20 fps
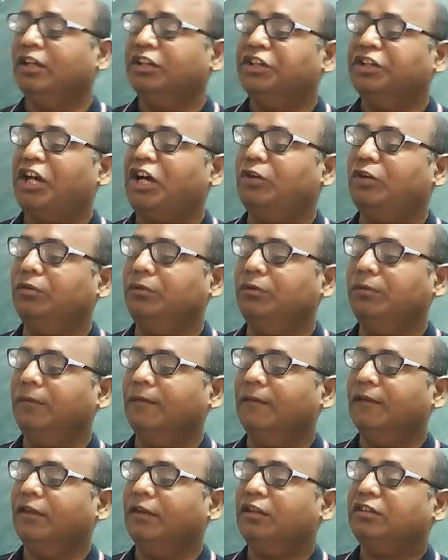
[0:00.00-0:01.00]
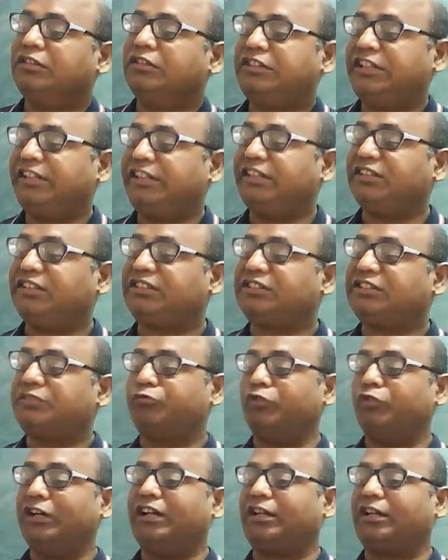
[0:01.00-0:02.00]
Now,
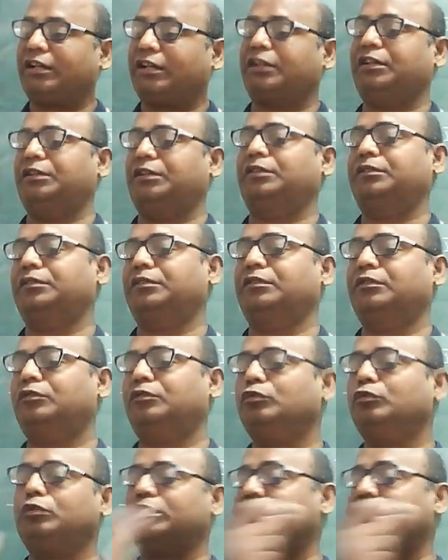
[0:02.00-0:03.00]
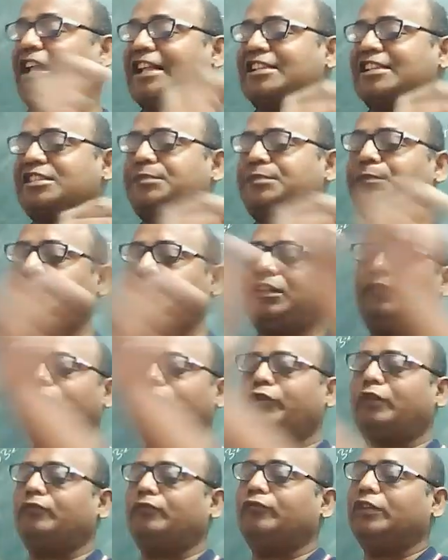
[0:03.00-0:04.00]
this work to transfer
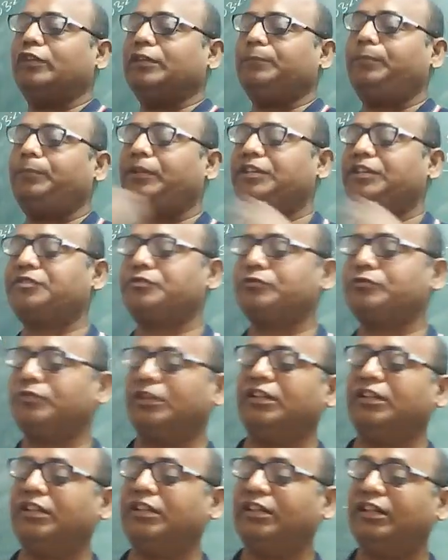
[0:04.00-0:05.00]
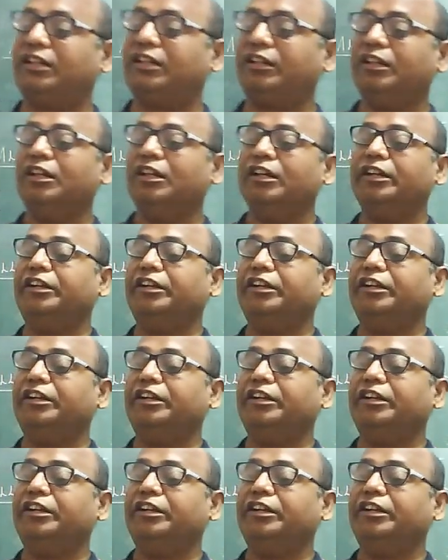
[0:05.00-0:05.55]
from one place to another, it